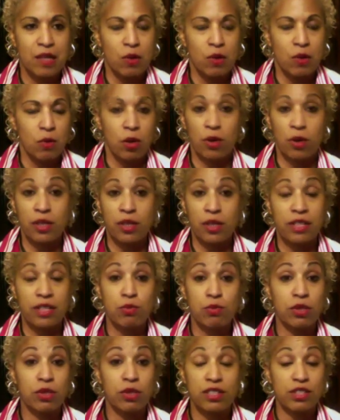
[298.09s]
Worry is
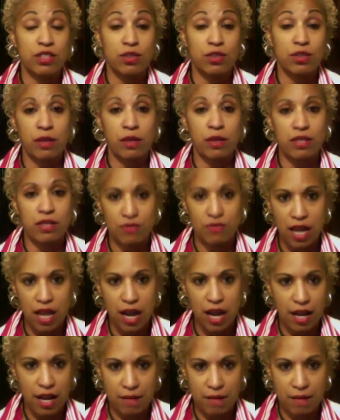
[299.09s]
really just a waste of time.